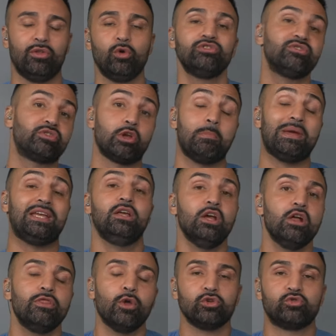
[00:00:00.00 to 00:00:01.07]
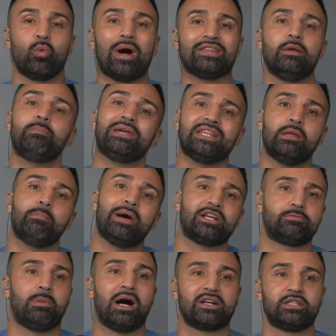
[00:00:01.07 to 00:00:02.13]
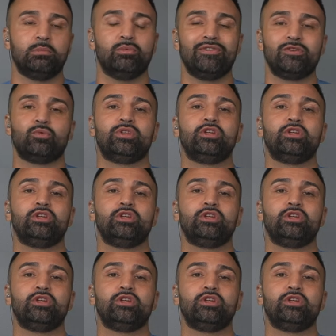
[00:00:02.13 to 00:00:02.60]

Those, to me, those wind up being the best boxing movies.